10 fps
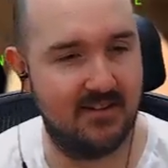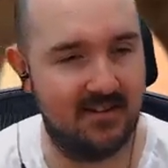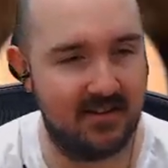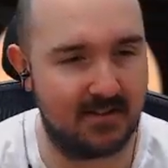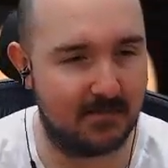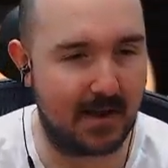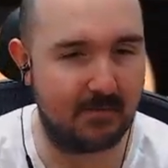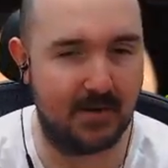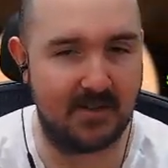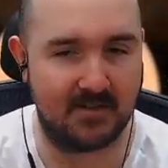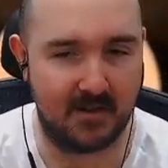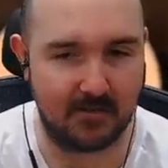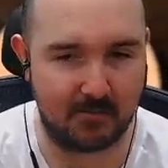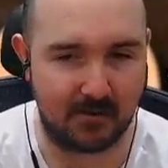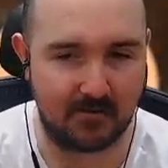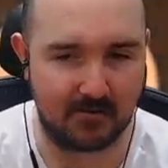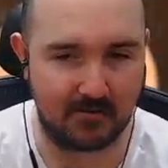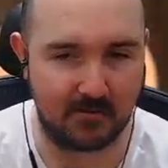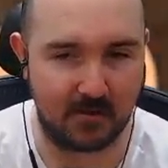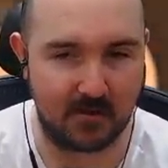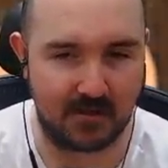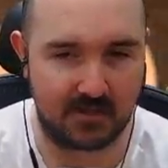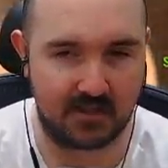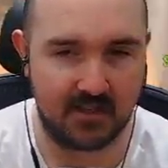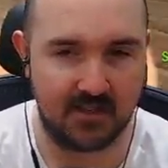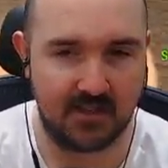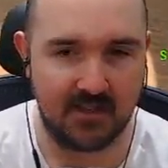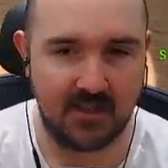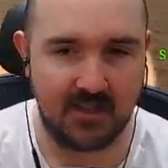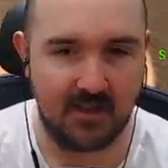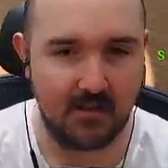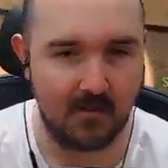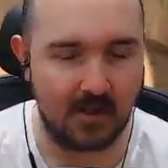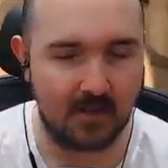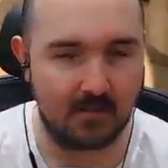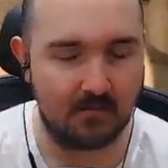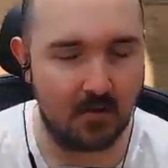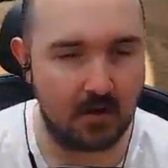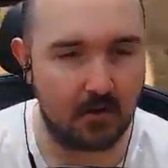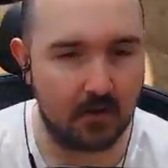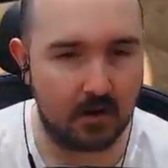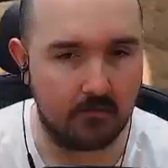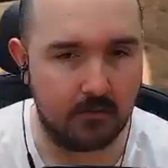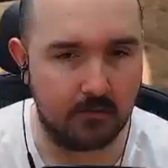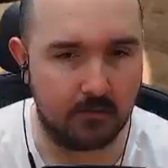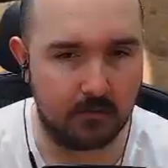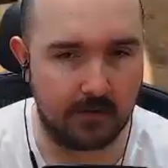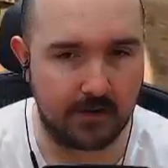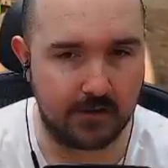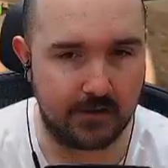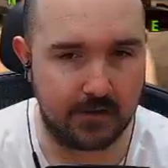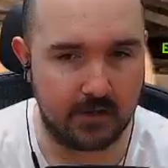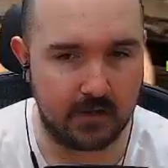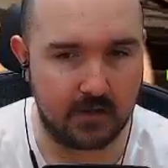This is my best other person voice. All right, so it's running on Unreal four engine.